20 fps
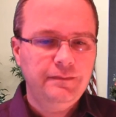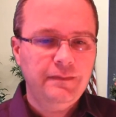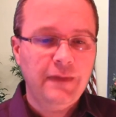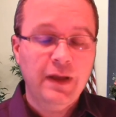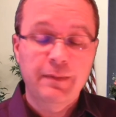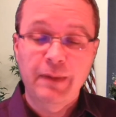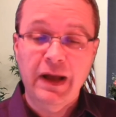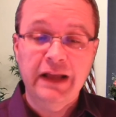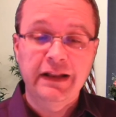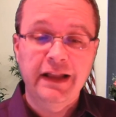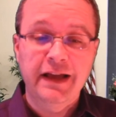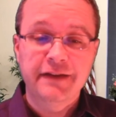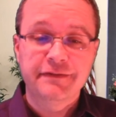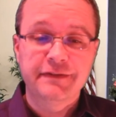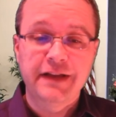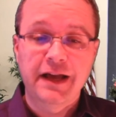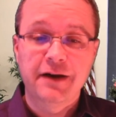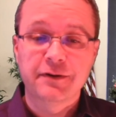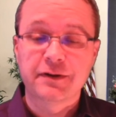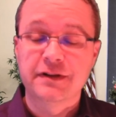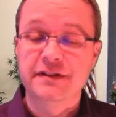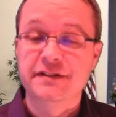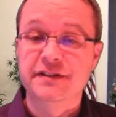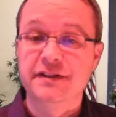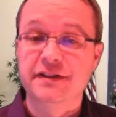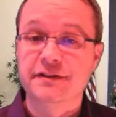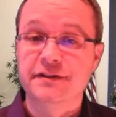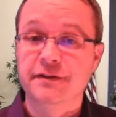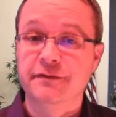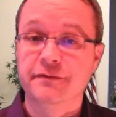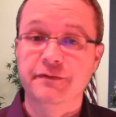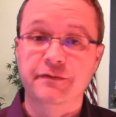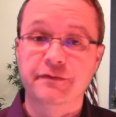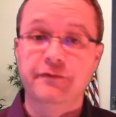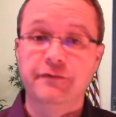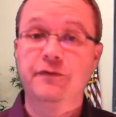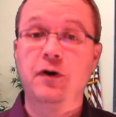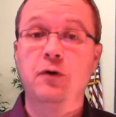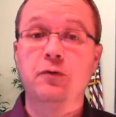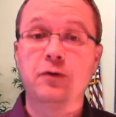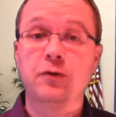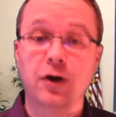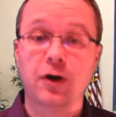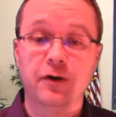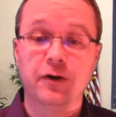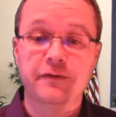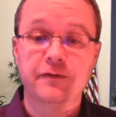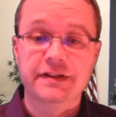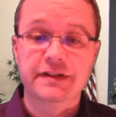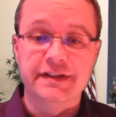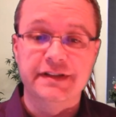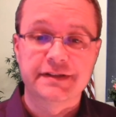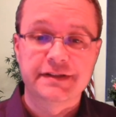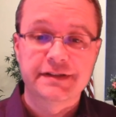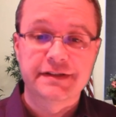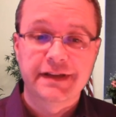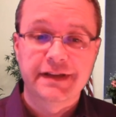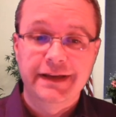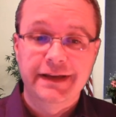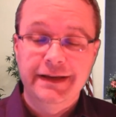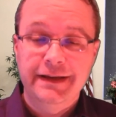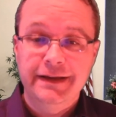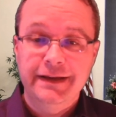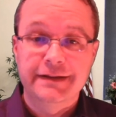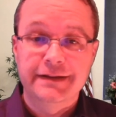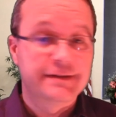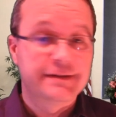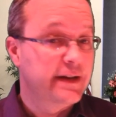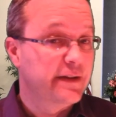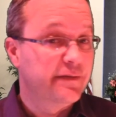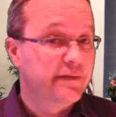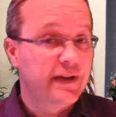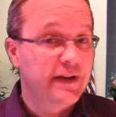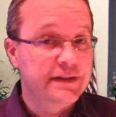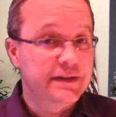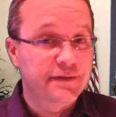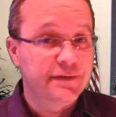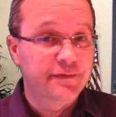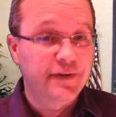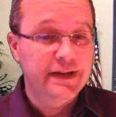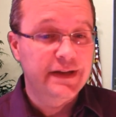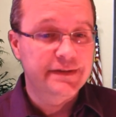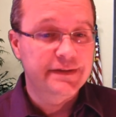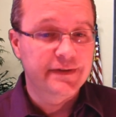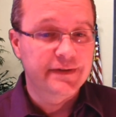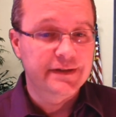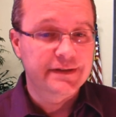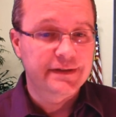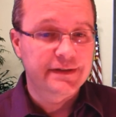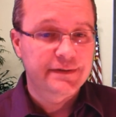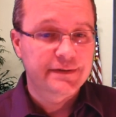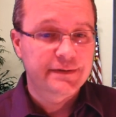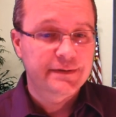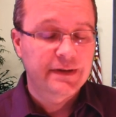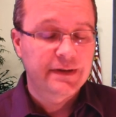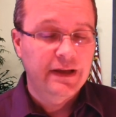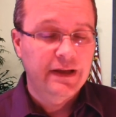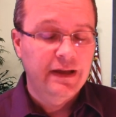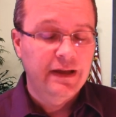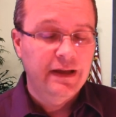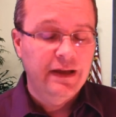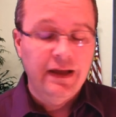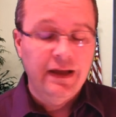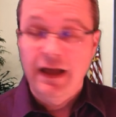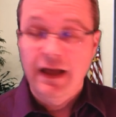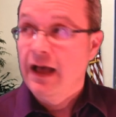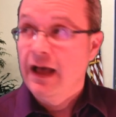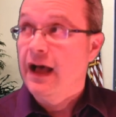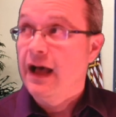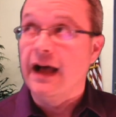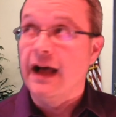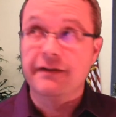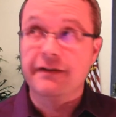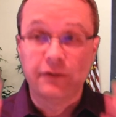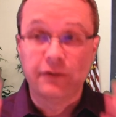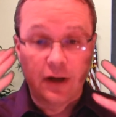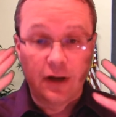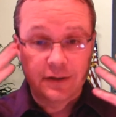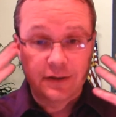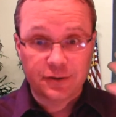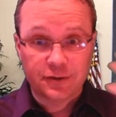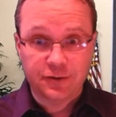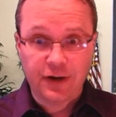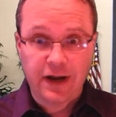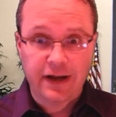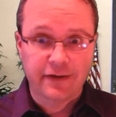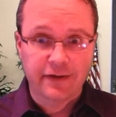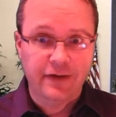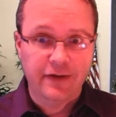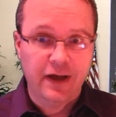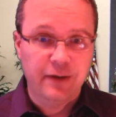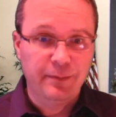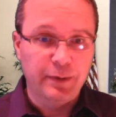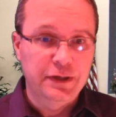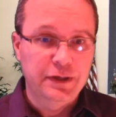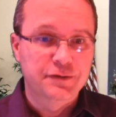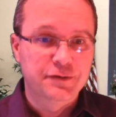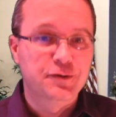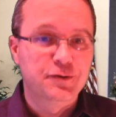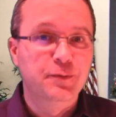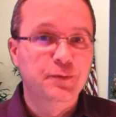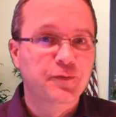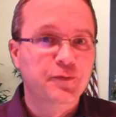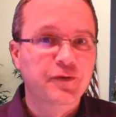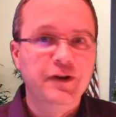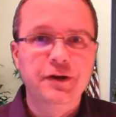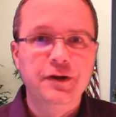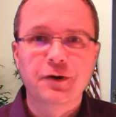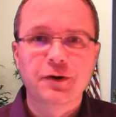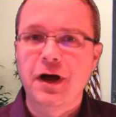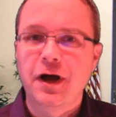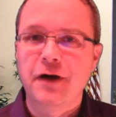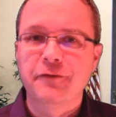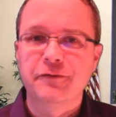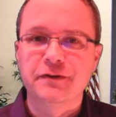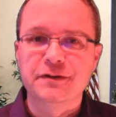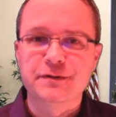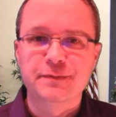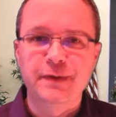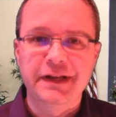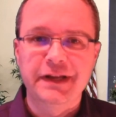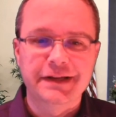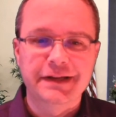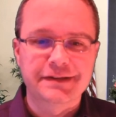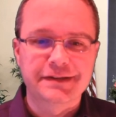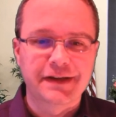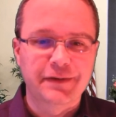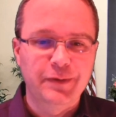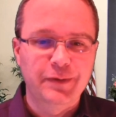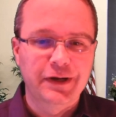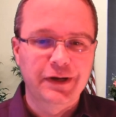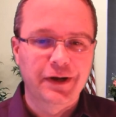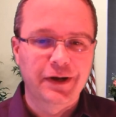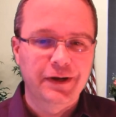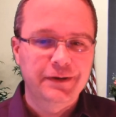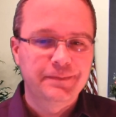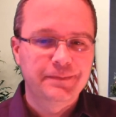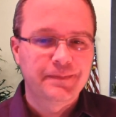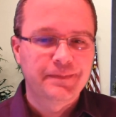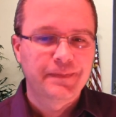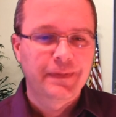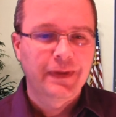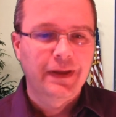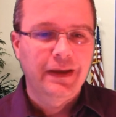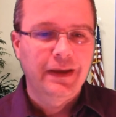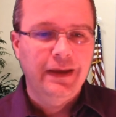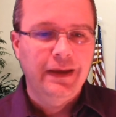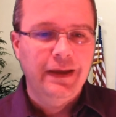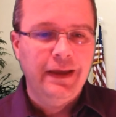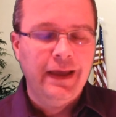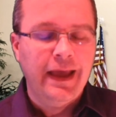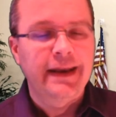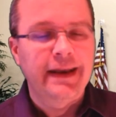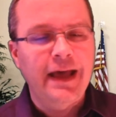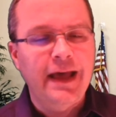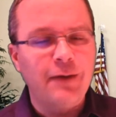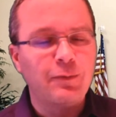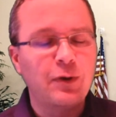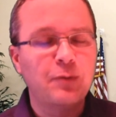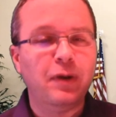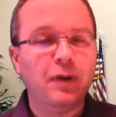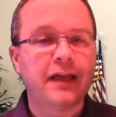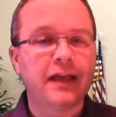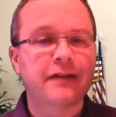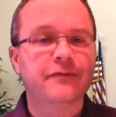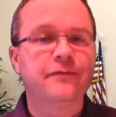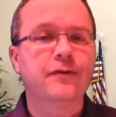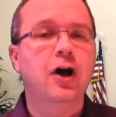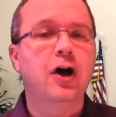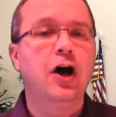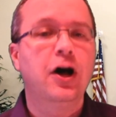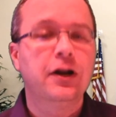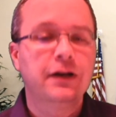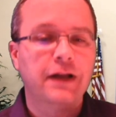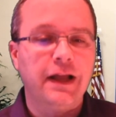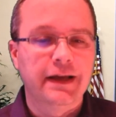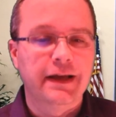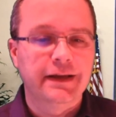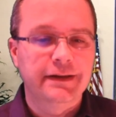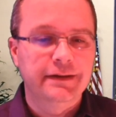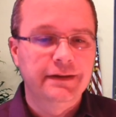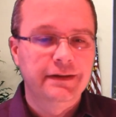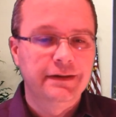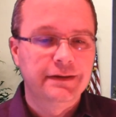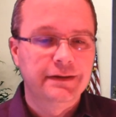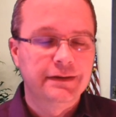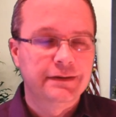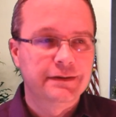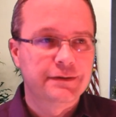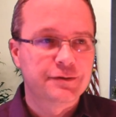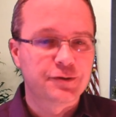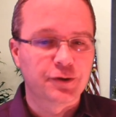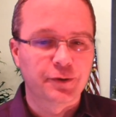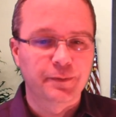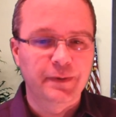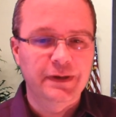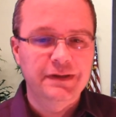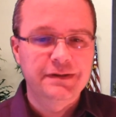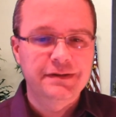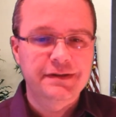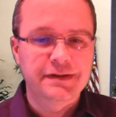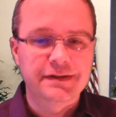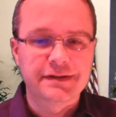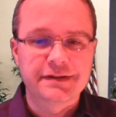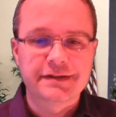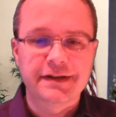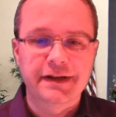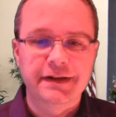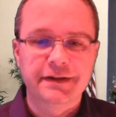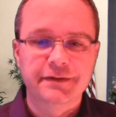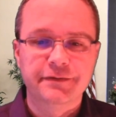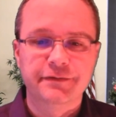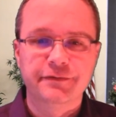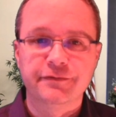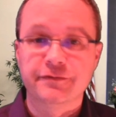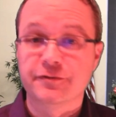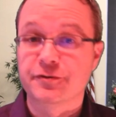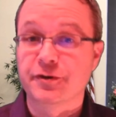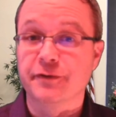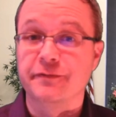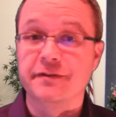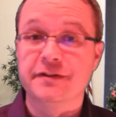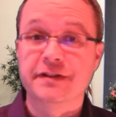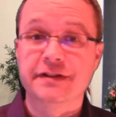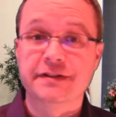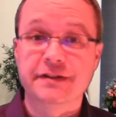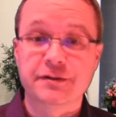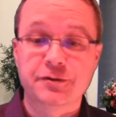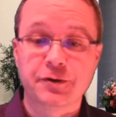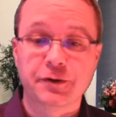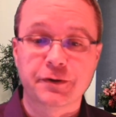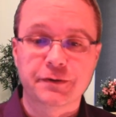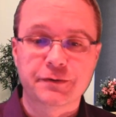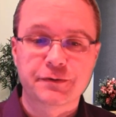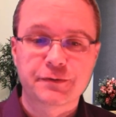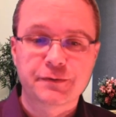My life now consists of phone call visits instead of face-to-face visits. I've lost track of how many Zoom video conference meetings I've been on, and now we plan for online sermons instead of services at church.